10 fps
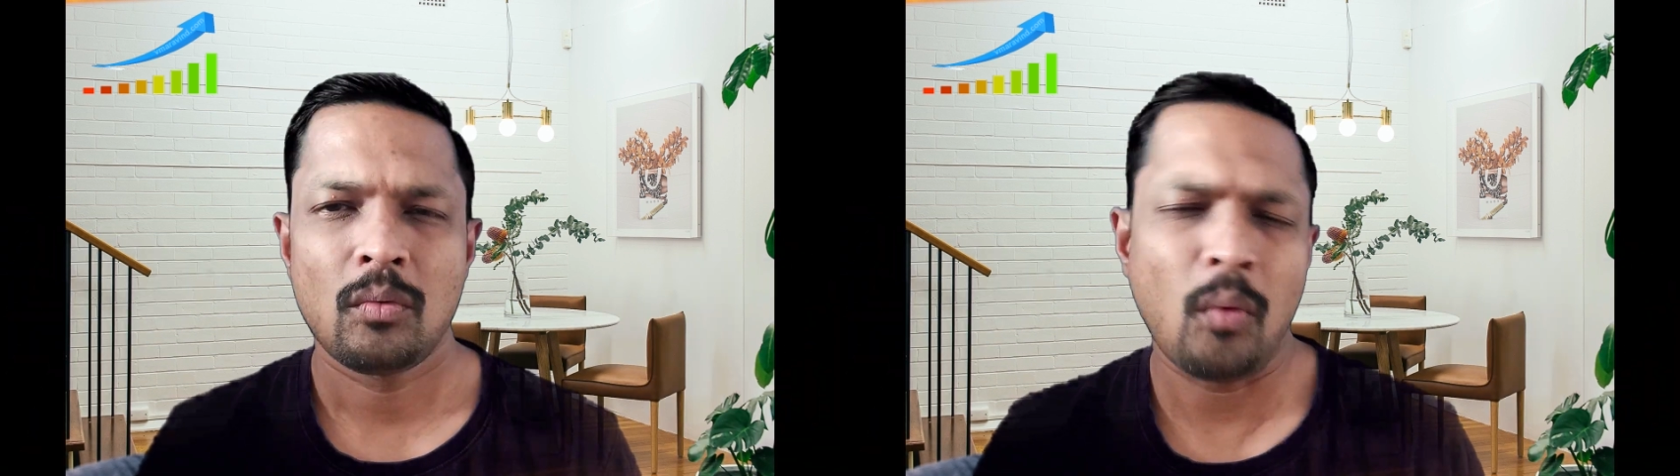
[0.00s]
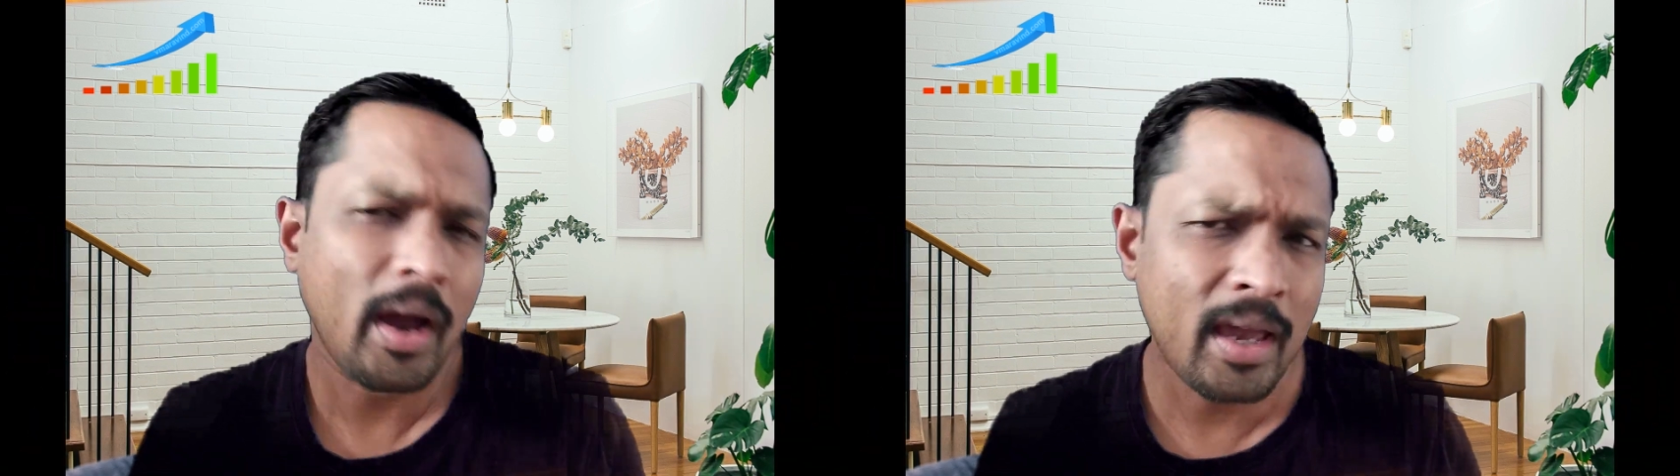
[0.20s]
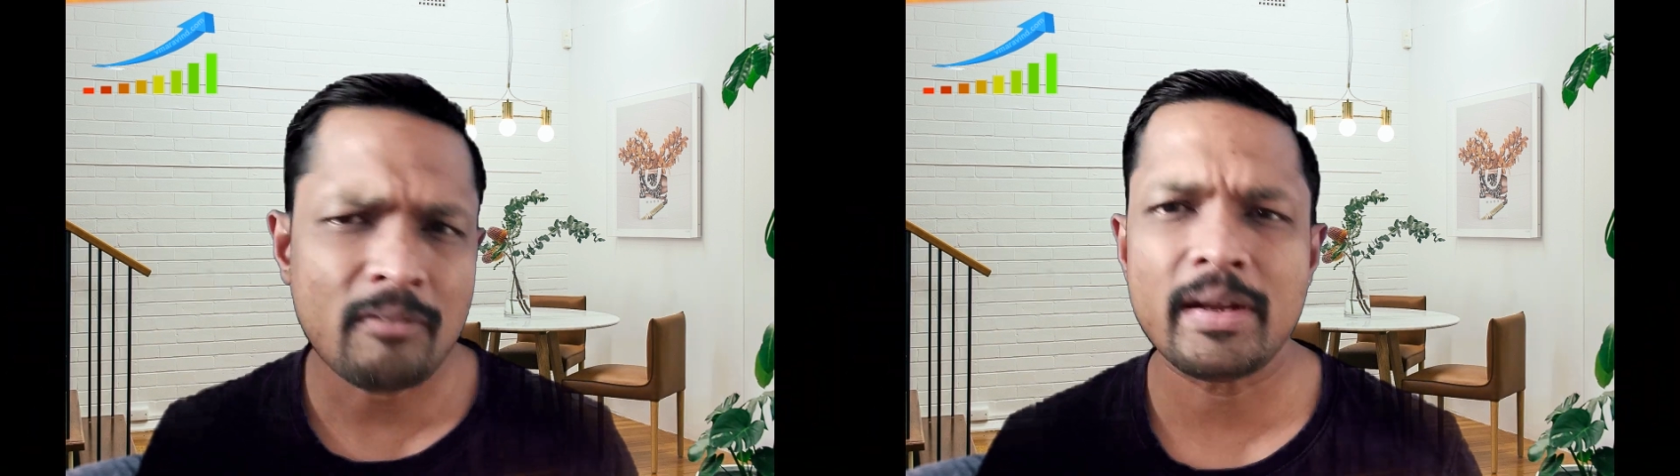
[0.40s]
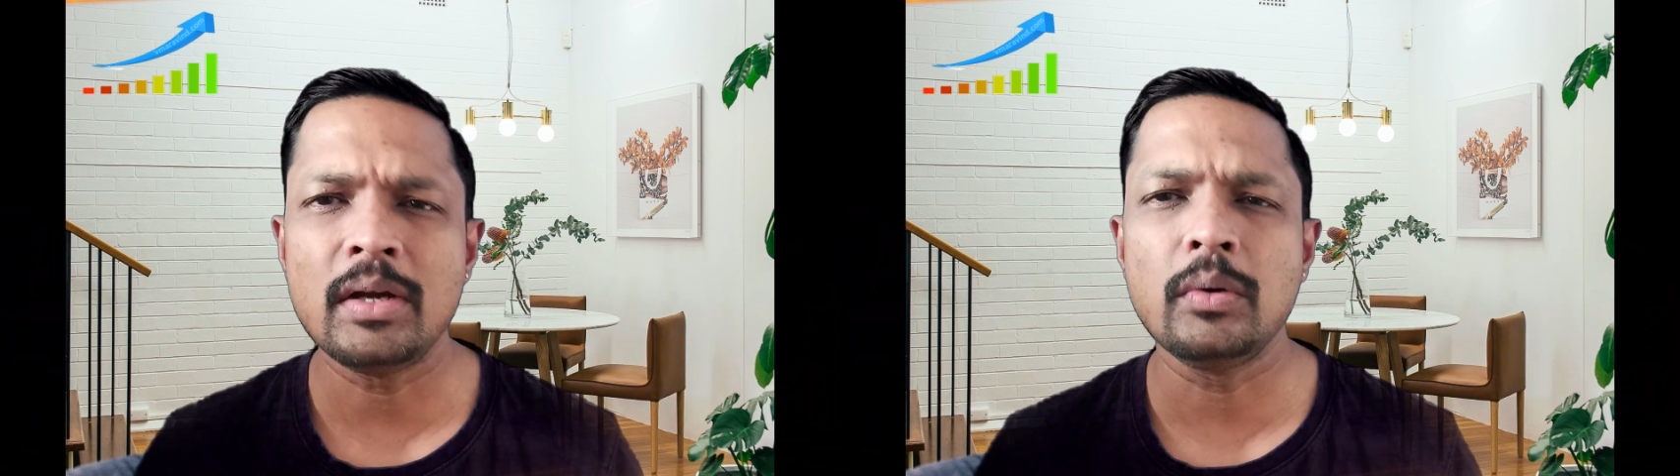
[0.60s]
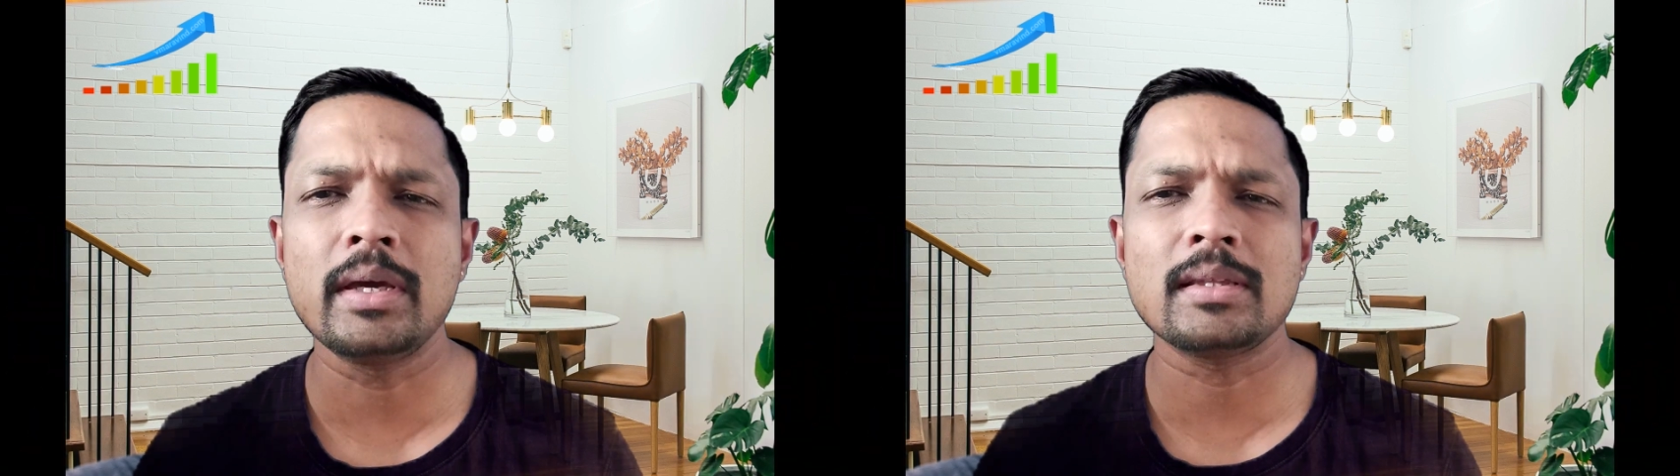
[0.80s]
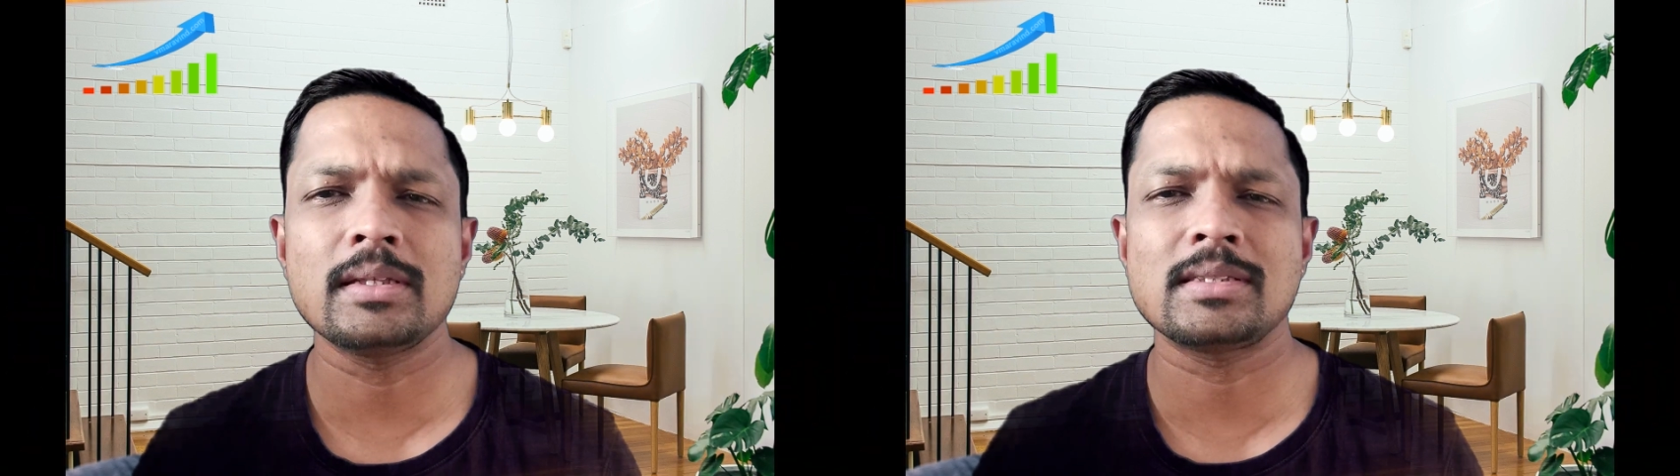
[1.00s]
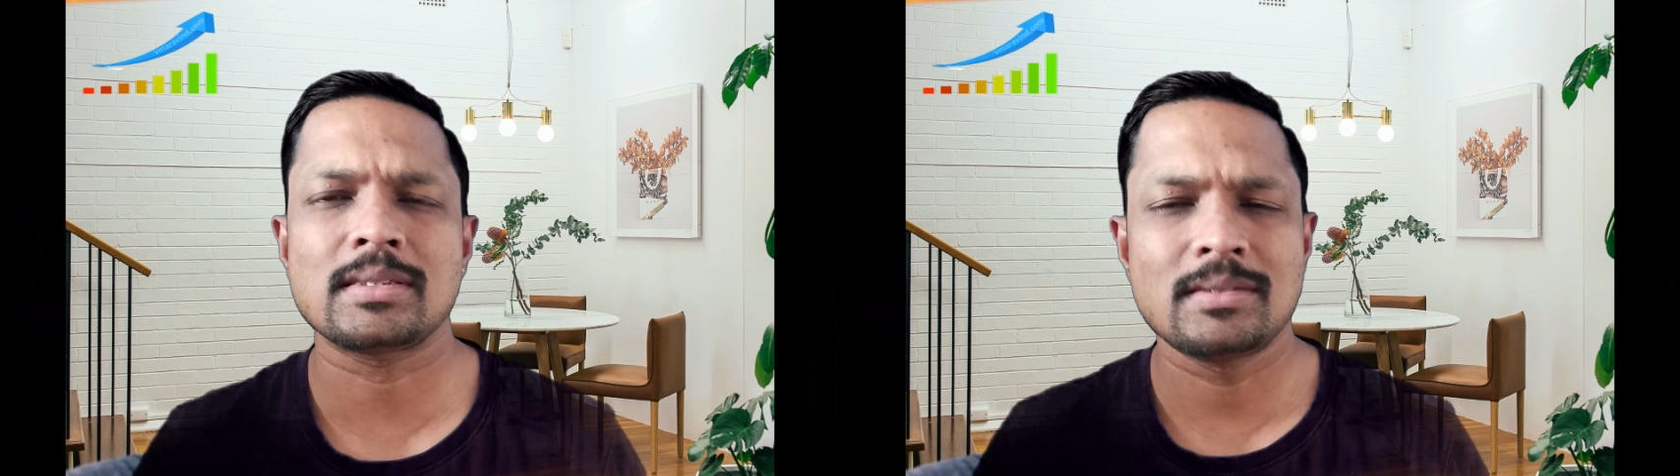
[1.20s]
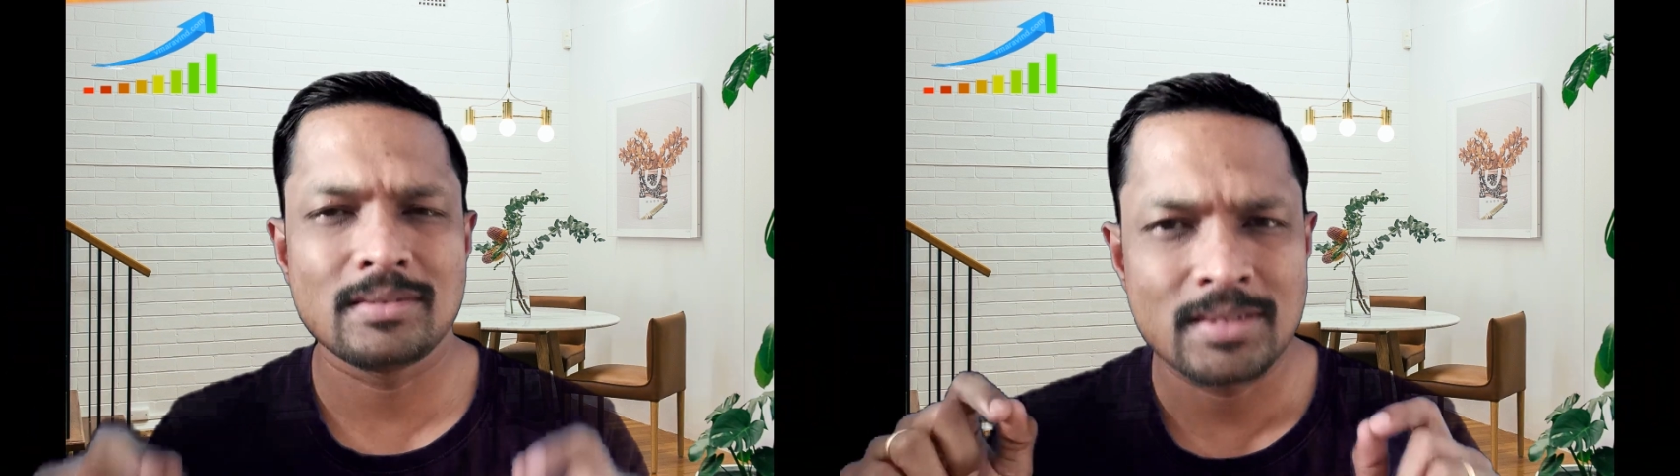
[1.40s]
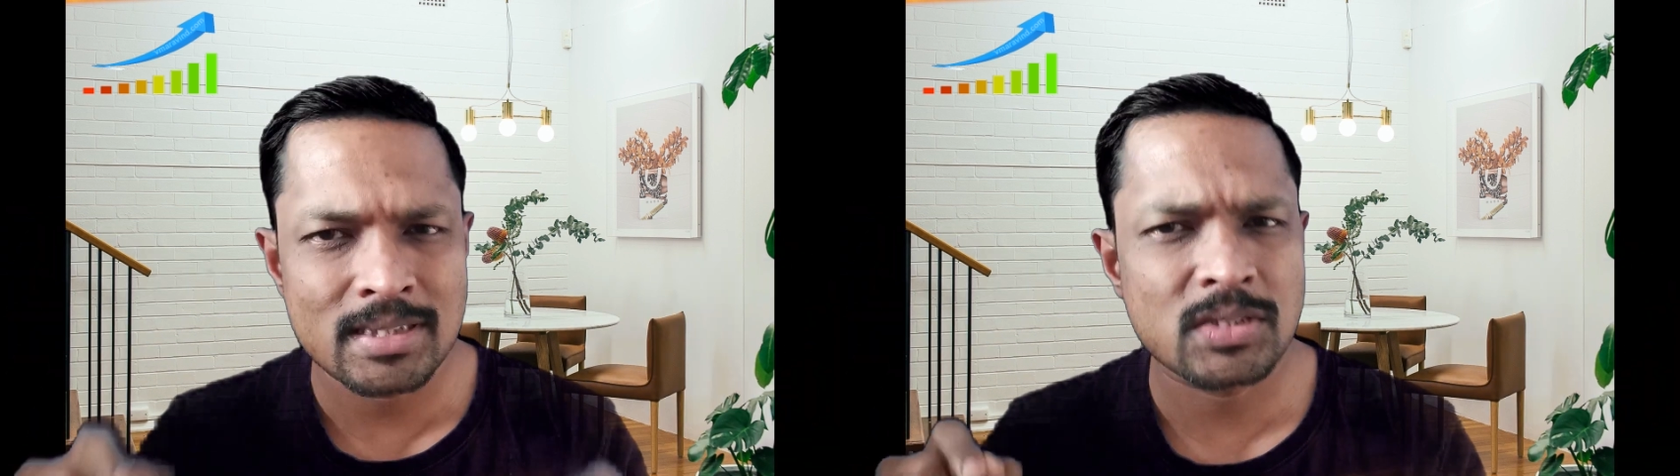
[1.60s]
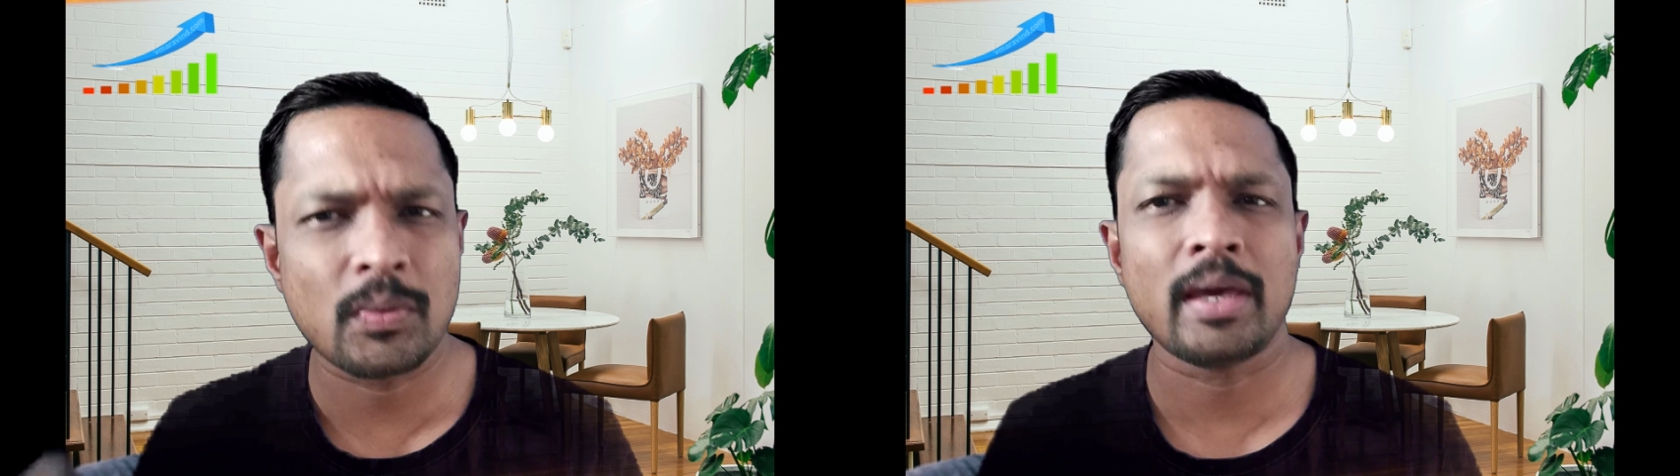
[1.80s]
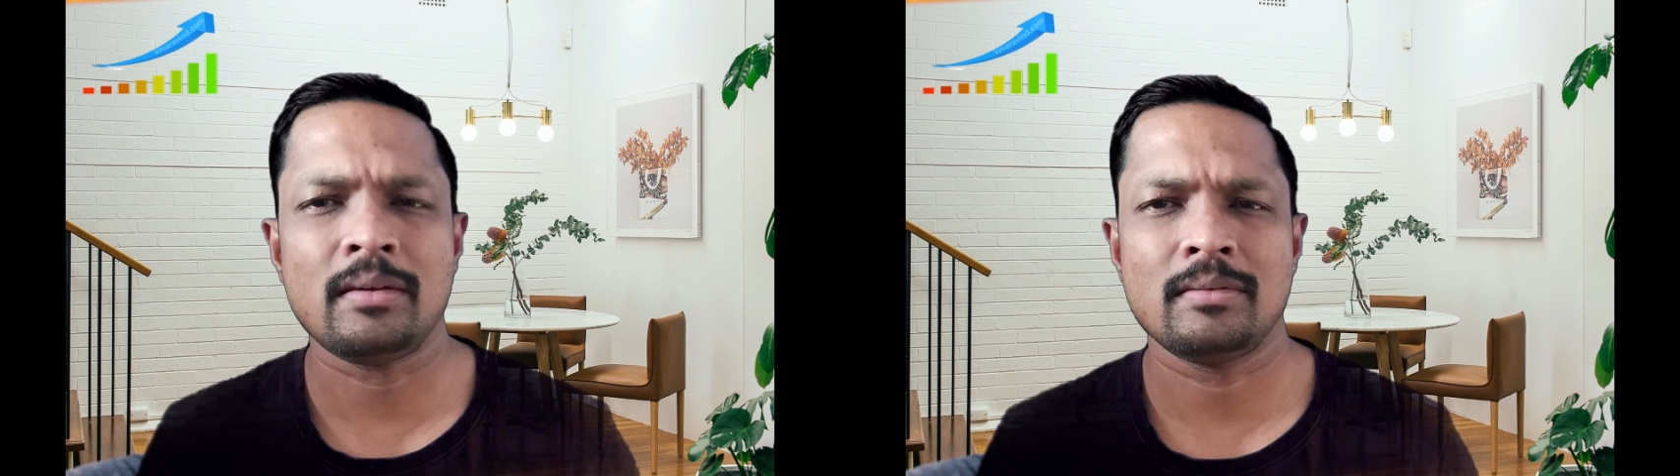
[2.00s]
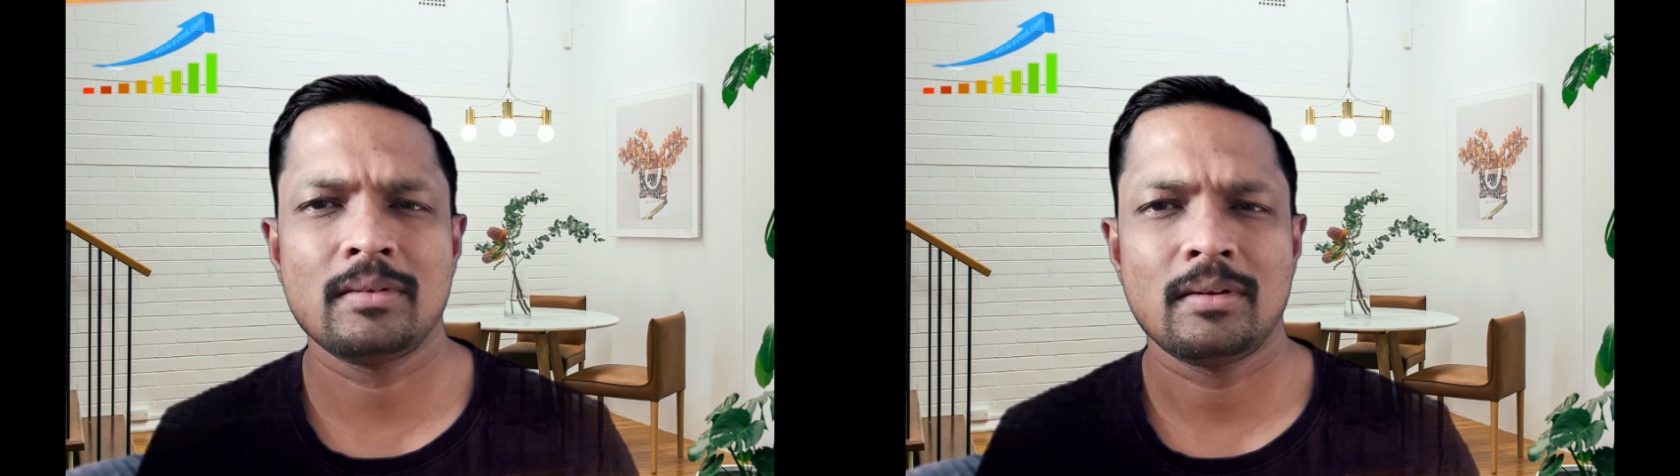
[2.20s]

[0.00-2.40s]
Why are we doing this way?